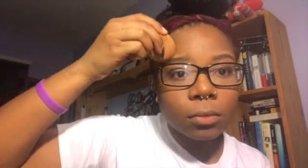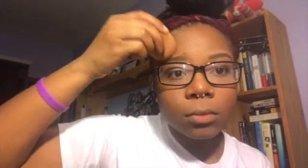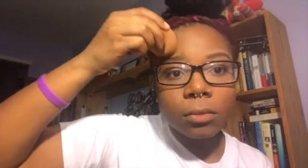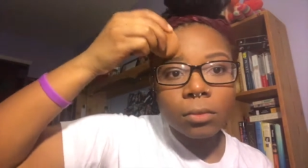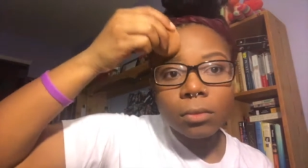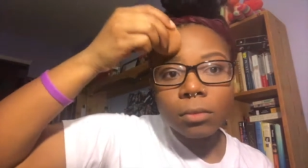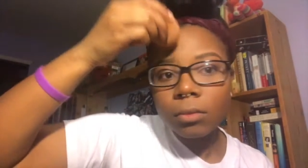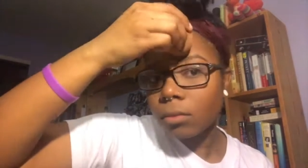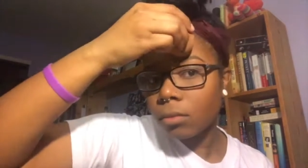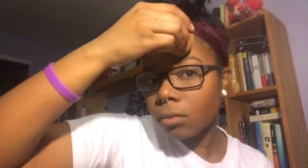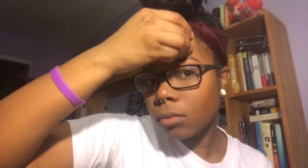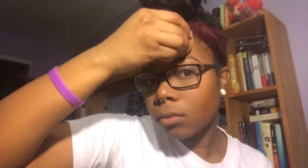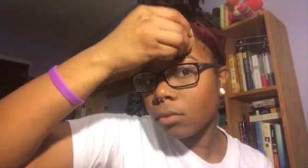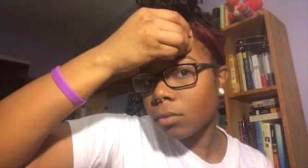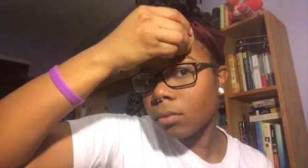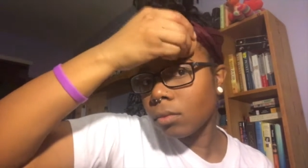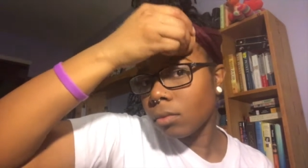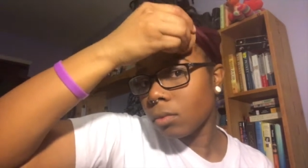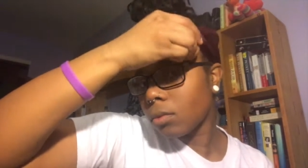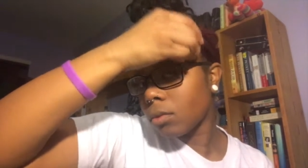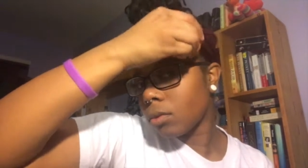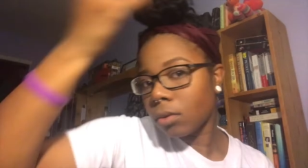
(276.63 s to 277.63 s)
off
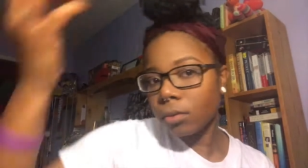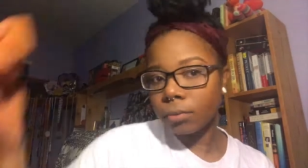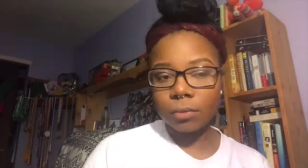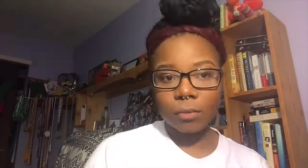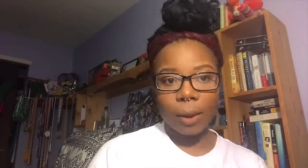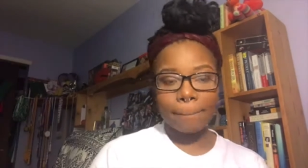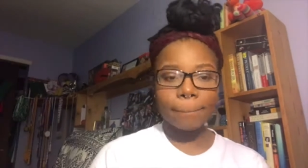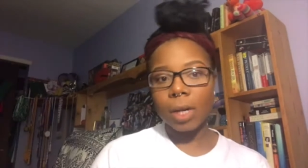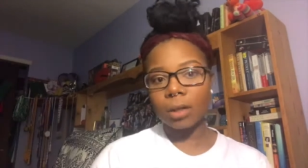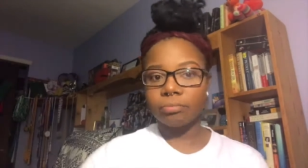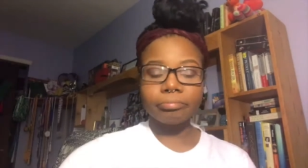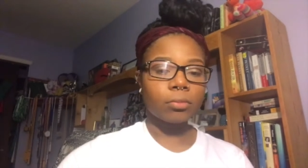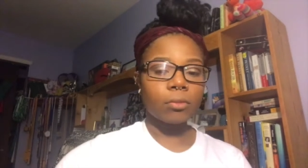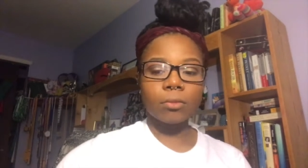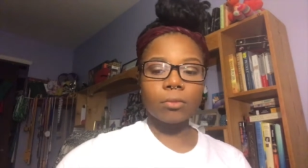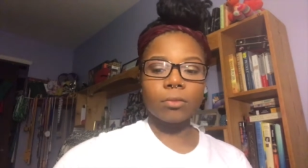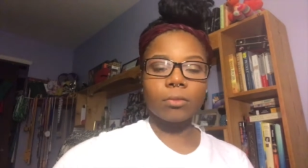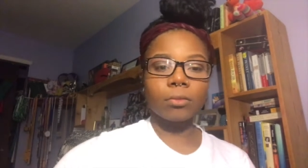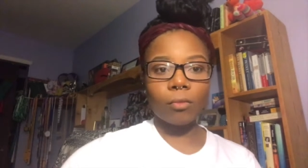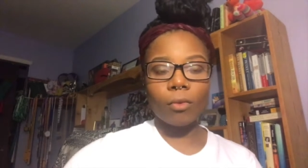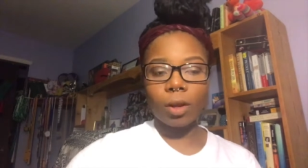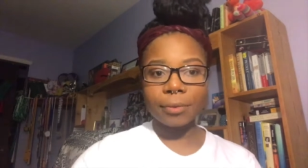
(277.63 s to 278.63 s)
of my um,